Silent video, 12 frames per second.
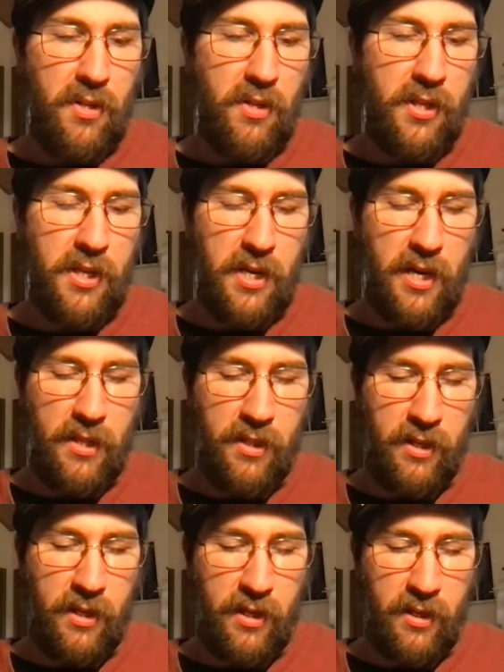
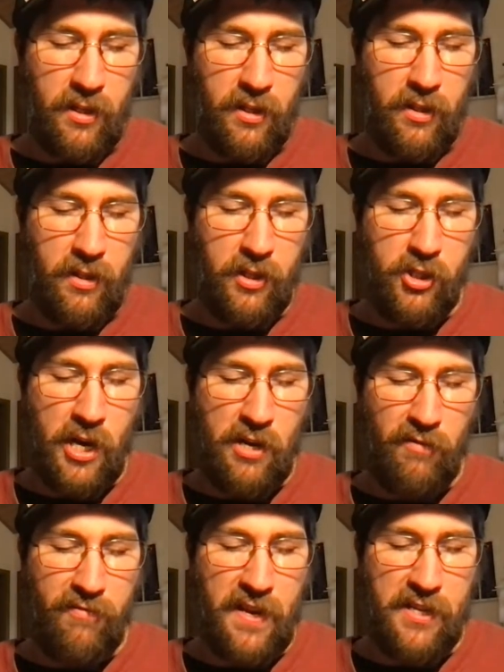the
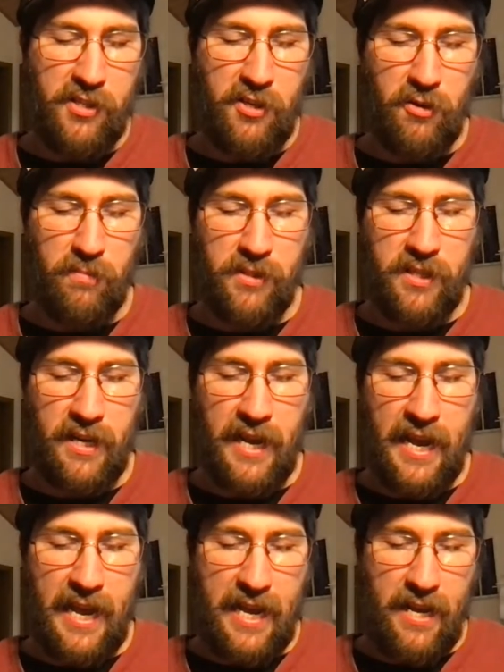channel FaceTubes
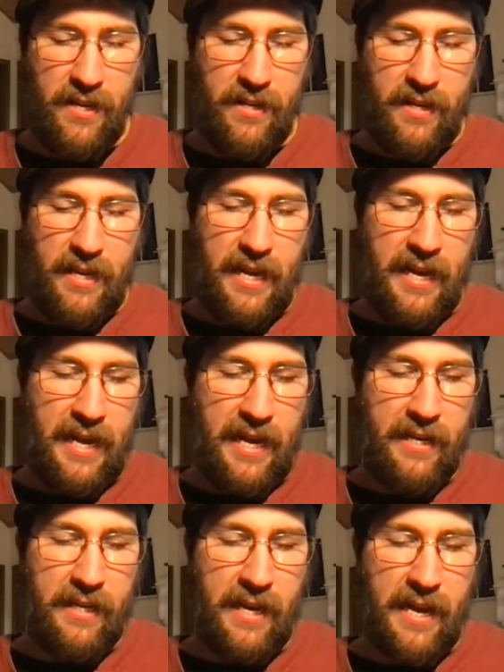today,
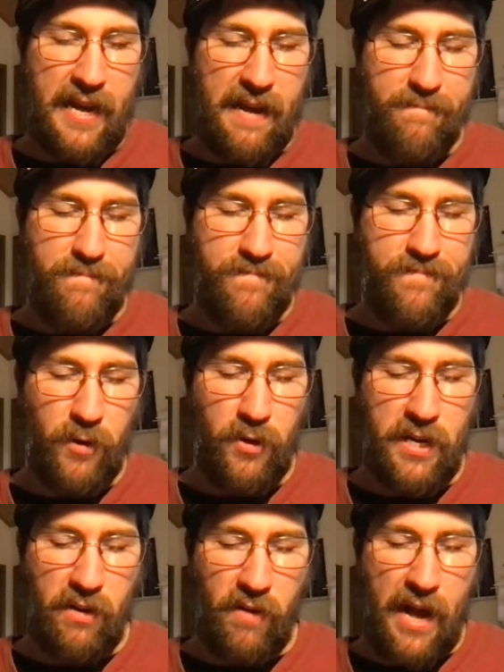and
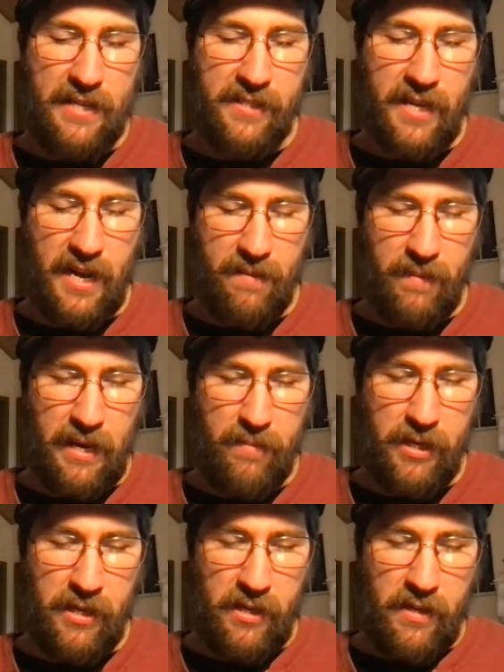or last night
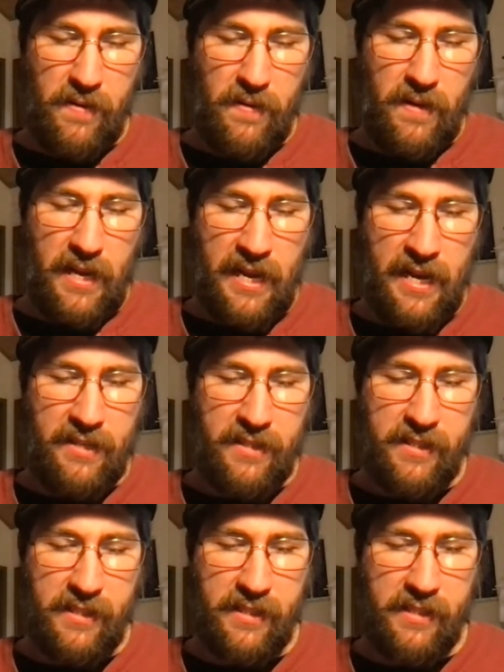maybe, and
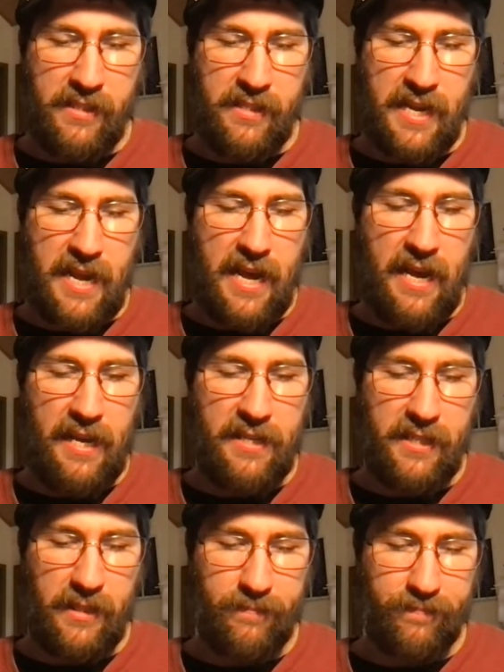
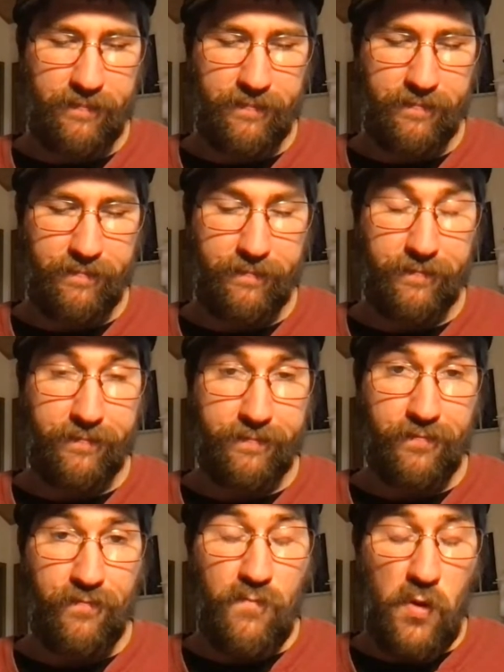said,
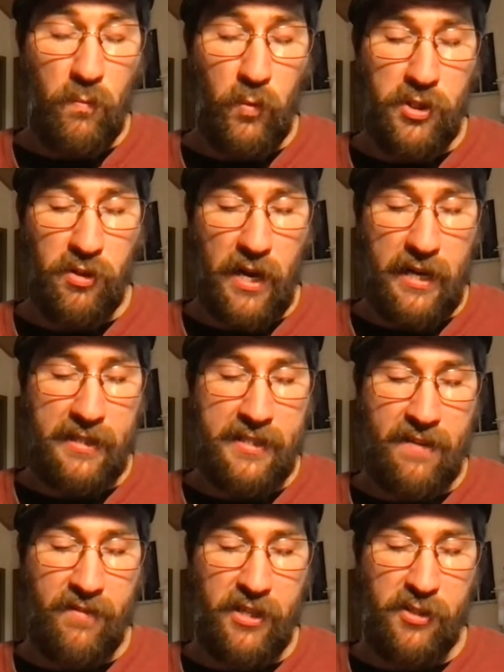"Would you like a
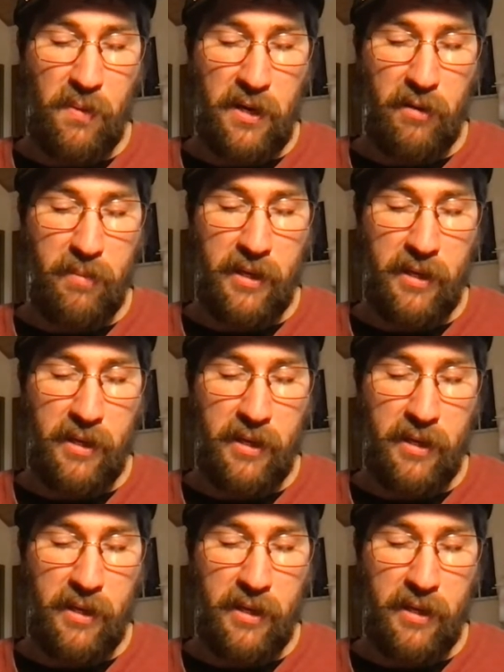70 Swinger?